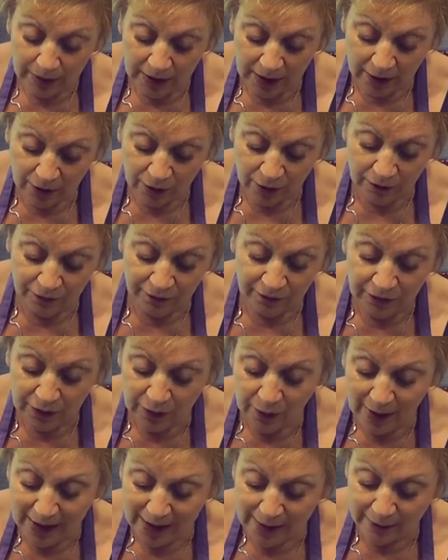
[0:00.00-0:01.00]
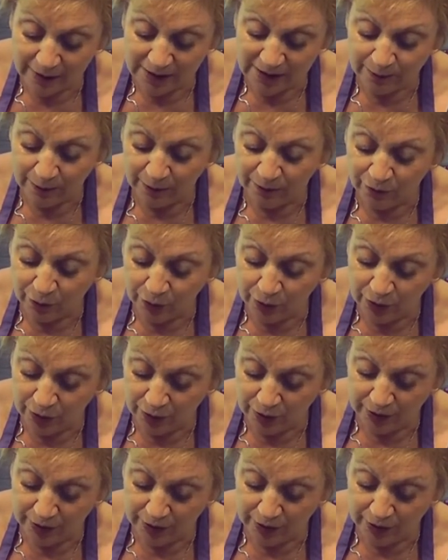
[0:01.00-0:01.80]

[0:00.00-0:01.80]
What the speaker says: a good few hours before you